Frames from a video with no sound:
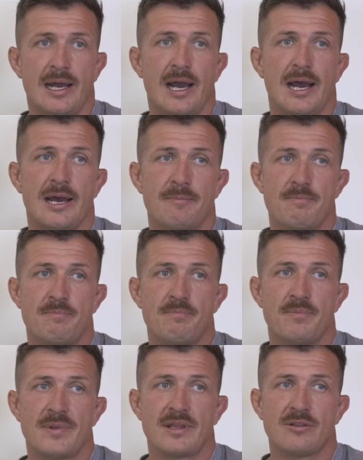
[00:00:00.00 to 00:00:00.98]

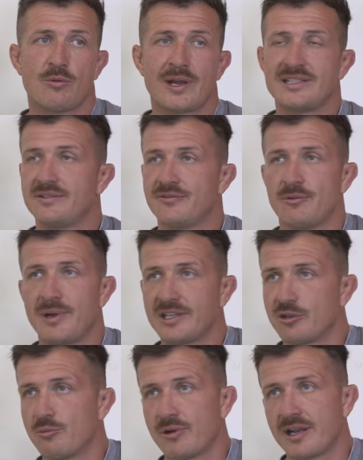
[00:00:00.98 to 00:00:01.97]
You're waiting for a
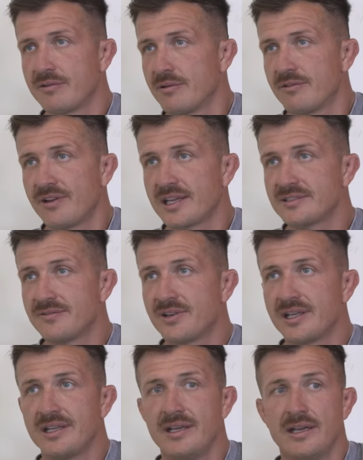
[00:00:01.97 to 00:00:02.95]
medical breakthrough
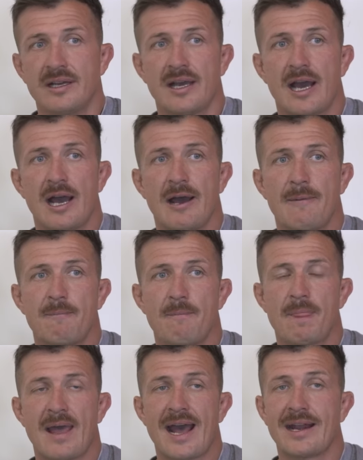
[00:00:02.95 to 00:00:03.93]
effectively. And
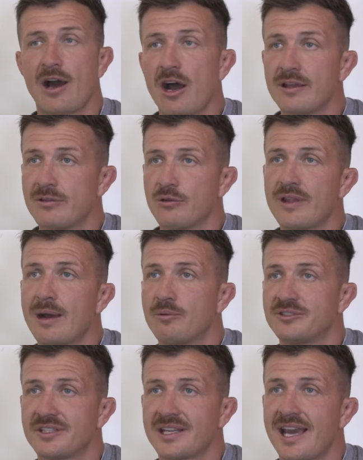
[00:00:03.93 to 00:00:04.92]
I thought that
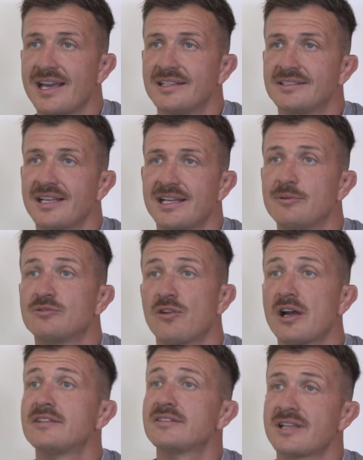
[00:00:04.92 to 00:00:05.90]
was the case. And he was
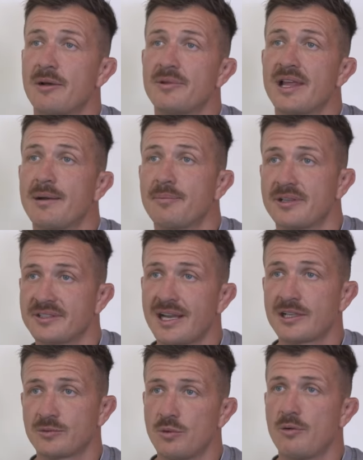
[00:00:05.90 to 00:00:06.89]
right to tell me that because
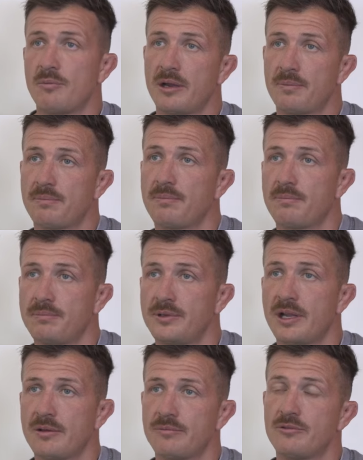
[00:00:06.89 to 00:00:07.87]
that's what my
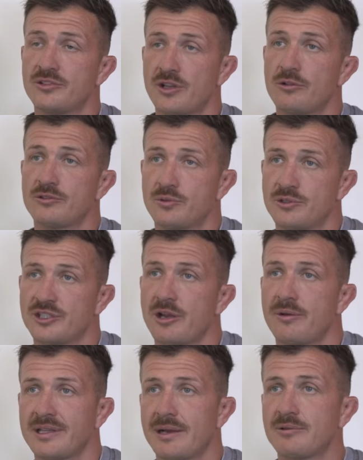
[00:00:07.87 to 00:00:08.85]
results were
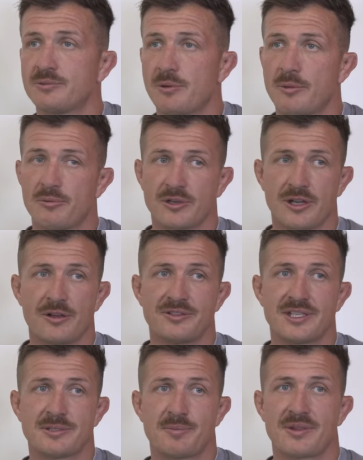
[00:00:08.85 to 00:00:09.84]
showing. That was my
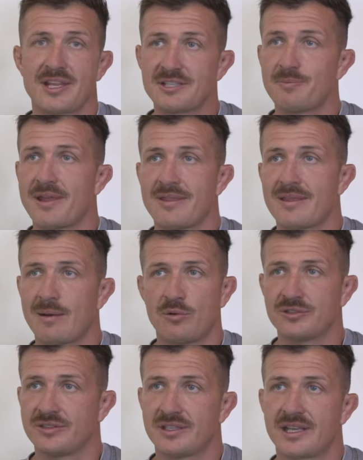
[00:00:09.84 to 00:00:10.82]
prognosis. But this meant that that
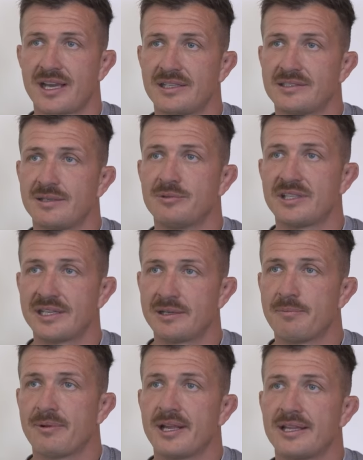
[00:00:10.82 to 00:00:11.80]
wasn't the case. It was
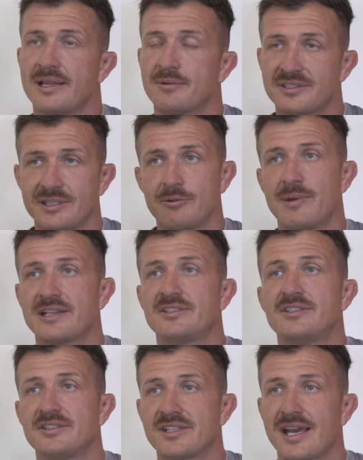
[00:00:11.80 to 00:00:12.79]
incomplete. There were still
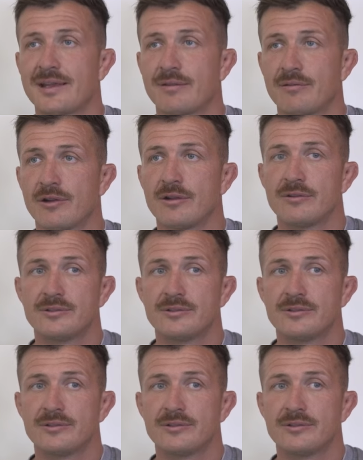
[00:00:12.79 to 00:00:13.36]
messages getting through.